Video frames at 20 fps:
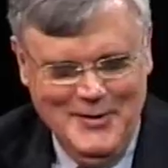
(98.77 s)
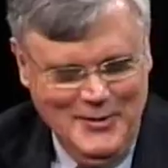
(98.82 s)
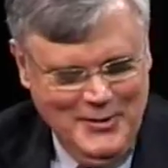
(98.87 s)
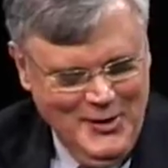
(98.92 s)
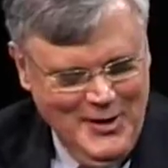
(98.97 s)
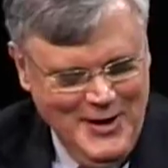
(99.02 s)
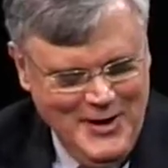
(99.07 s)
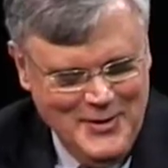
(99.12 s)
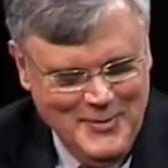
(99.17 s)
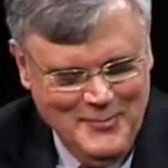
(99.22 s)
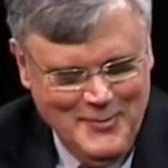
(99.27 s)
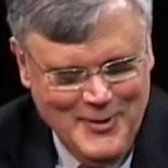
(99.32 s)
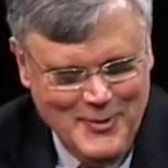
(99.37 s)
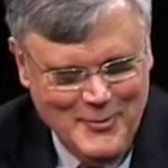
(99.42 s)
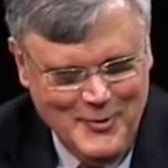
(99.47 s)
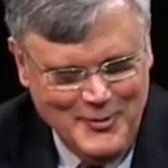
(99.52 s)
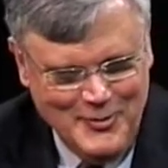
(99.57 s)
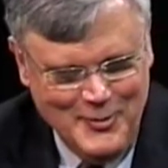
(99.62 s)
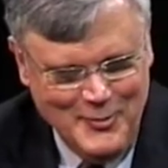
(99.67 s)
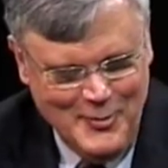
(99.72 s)
Glad to be
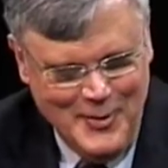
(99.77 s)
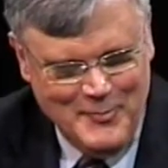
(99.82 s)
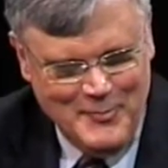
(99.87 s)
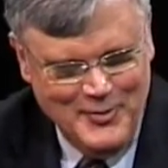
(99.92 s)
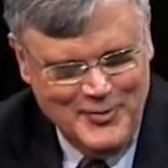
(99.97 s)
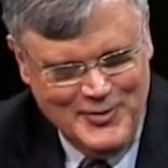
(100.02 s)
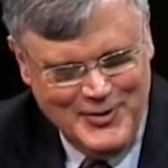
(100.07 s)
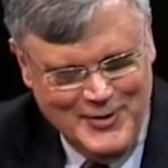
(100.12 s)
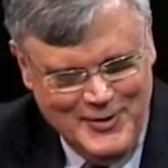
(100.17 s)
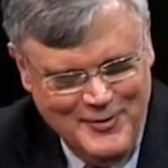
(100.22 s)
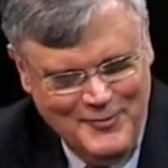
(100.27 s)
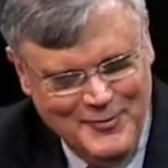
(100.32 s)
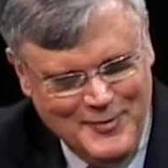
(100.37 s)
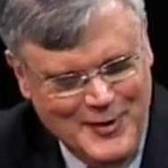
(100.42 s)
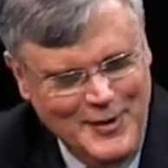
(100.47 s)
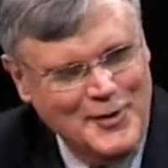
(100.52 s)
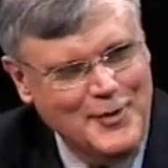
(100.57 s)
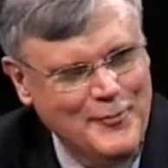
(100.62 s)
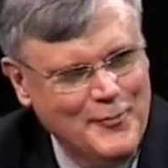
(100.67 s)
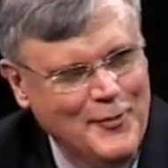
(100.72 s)
with you, Representative.
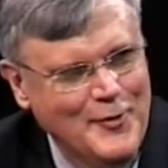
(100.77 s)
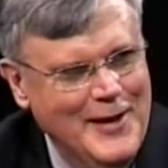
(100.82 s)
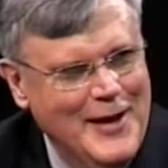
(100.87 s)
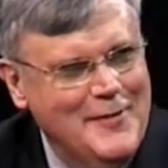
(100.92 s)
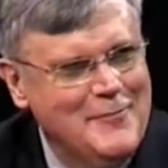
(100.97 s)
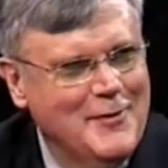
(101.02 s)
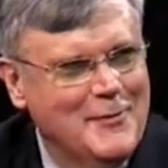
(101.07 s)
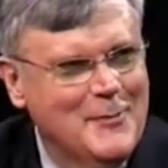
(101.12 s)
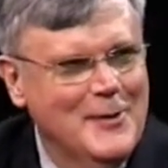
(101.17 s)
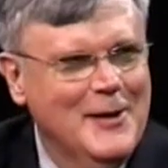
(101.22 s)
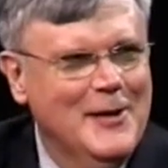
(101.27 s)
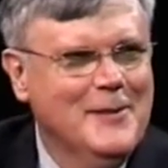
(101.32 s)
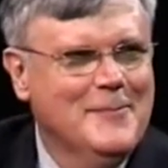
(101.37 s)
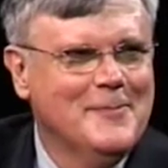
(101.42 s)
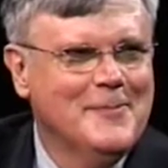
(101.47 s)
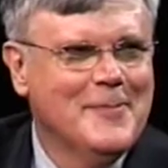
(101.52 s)
Thank you for having me.